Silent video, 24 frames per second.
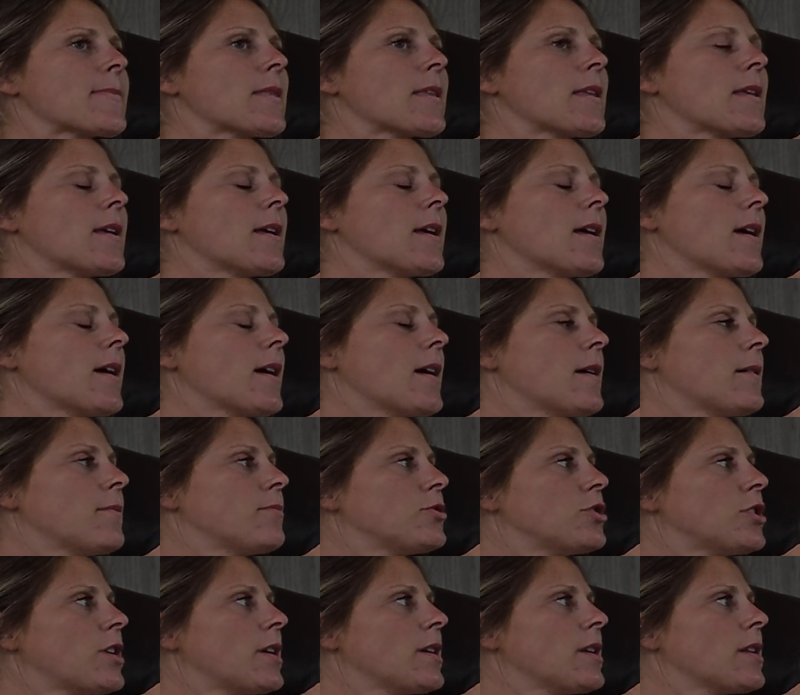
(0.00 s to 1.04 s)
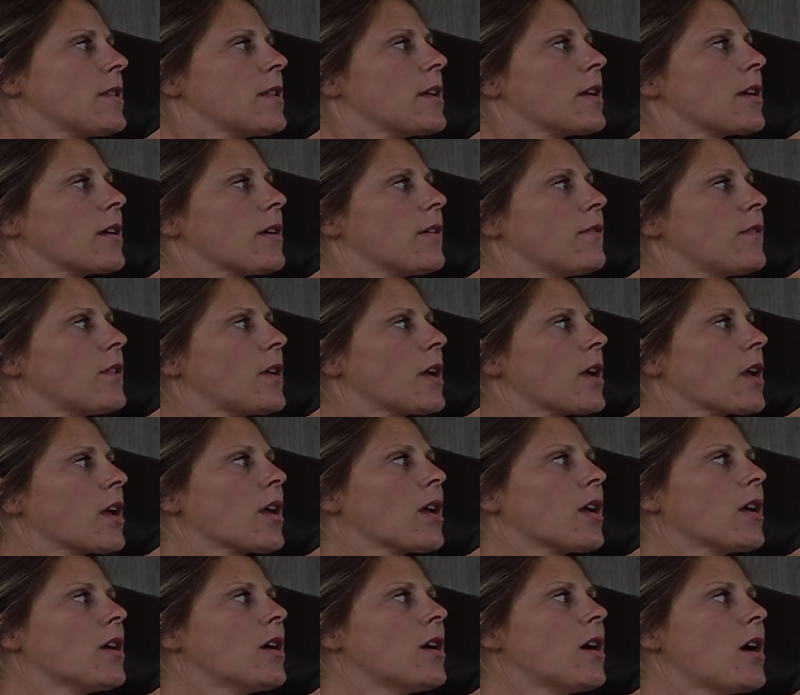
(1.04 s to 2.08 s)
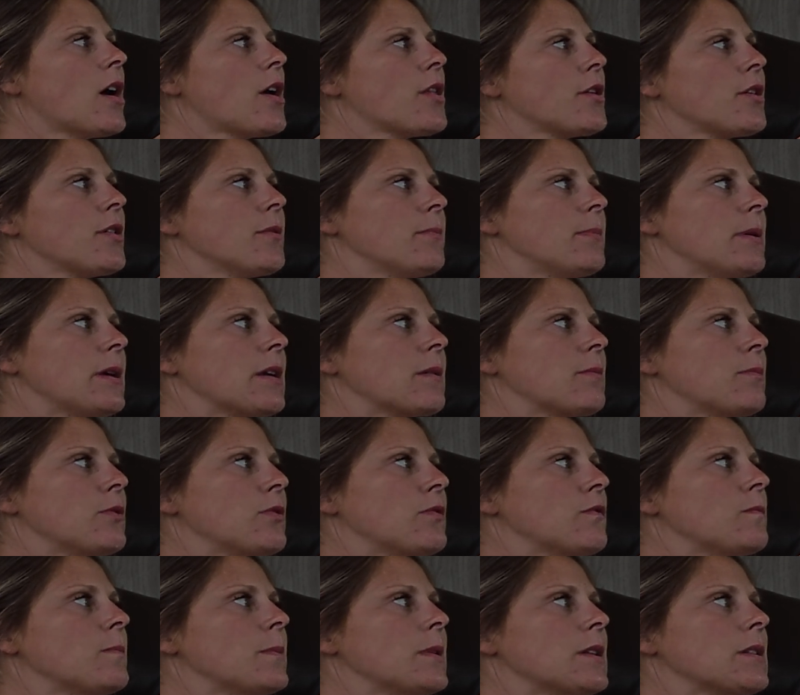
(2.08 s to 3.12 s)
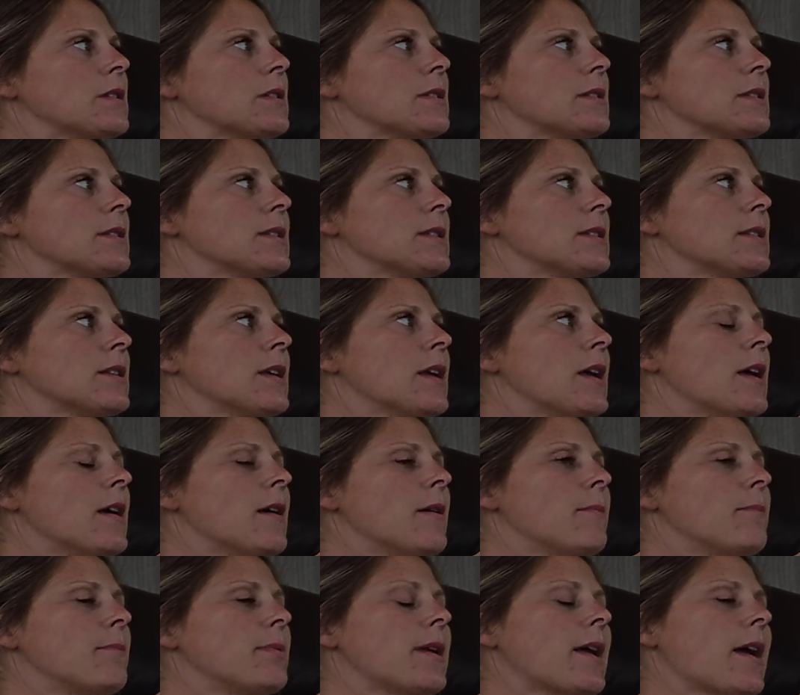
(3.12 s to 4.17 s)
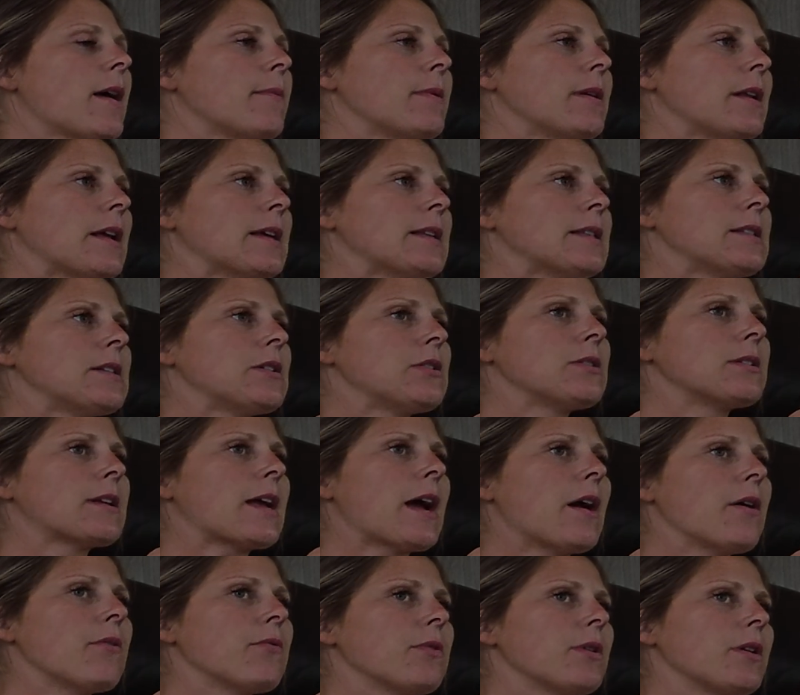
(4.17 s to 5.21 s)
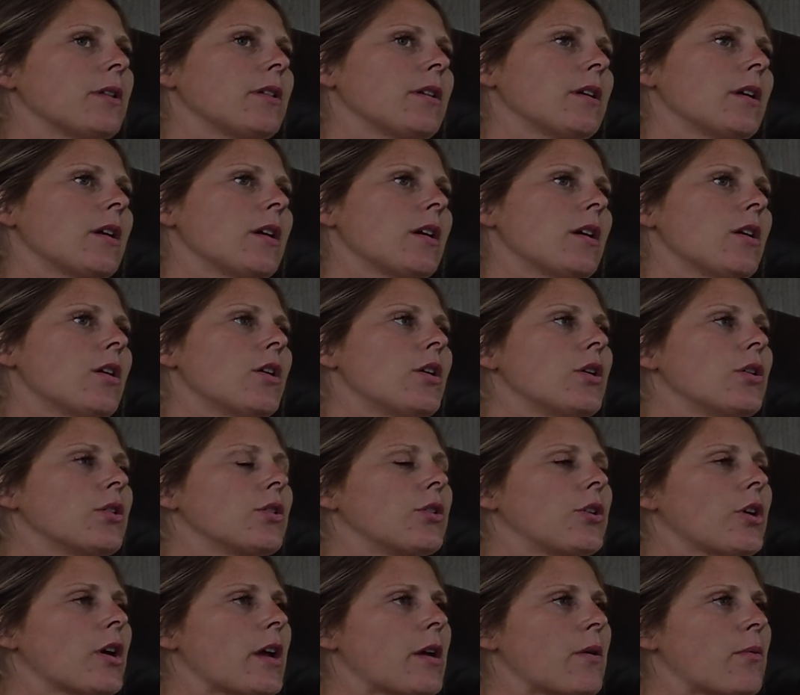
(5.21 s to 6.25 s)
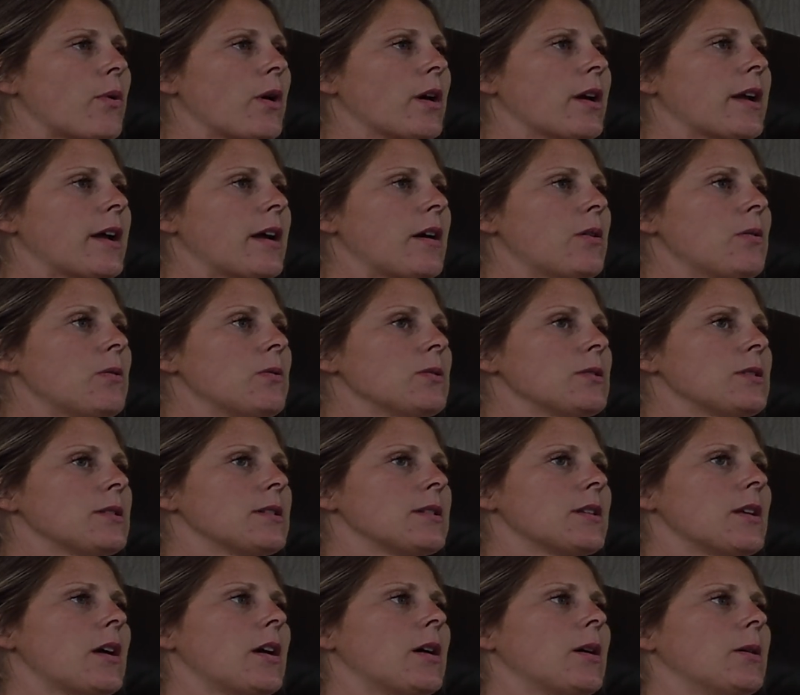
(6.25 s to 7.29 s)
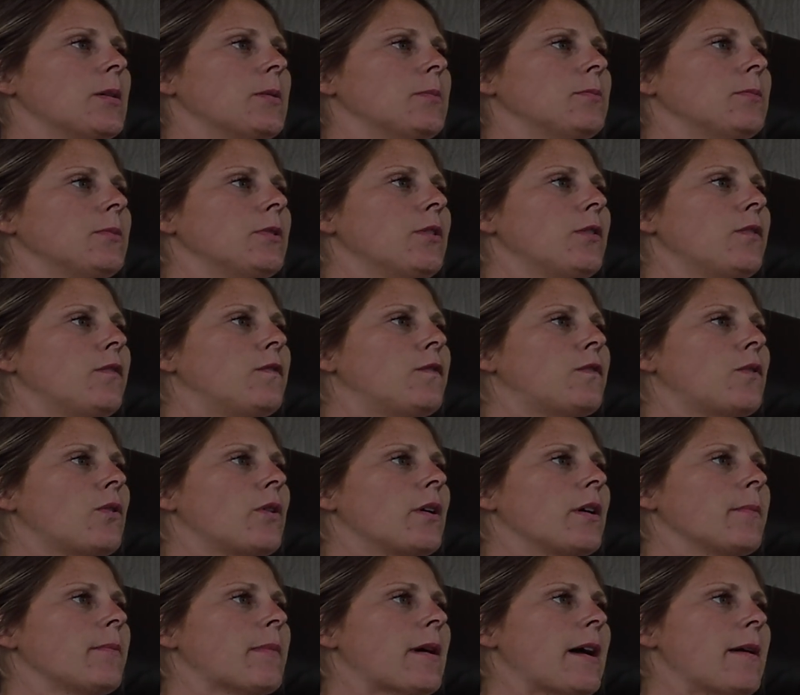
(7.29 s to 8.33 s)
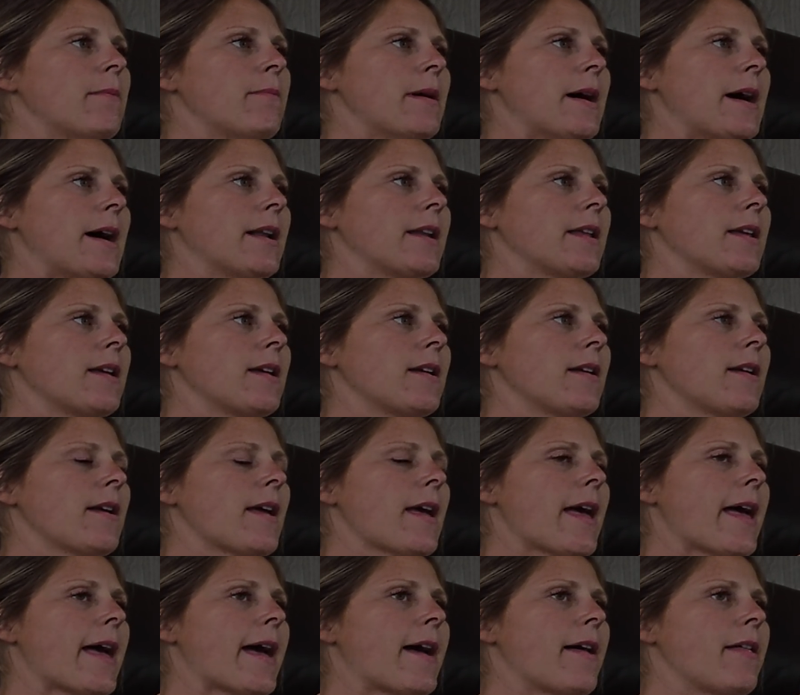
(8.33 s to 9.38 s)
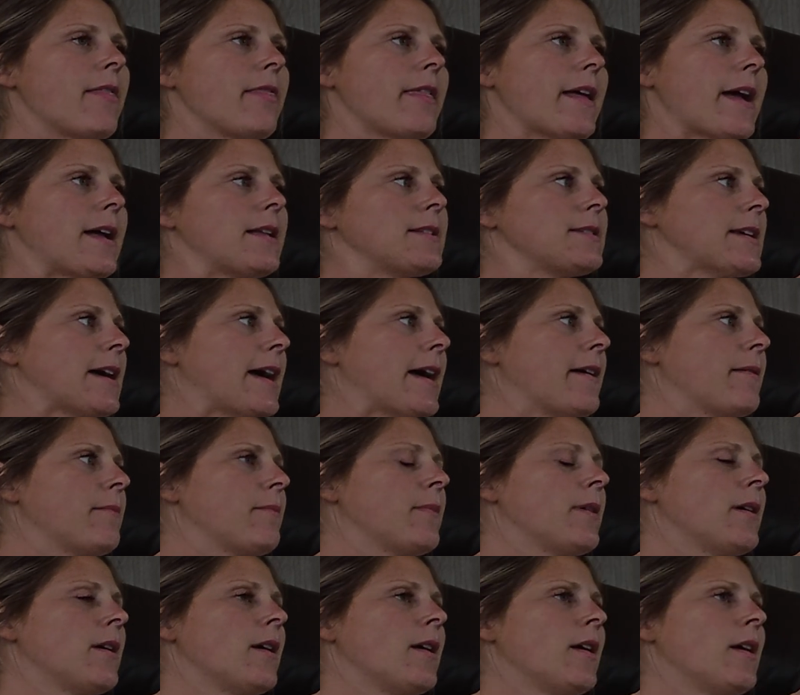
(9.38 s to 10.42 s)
I'm trying to think of like other big movements. But yeah, I still got really great workouts for my body at that time.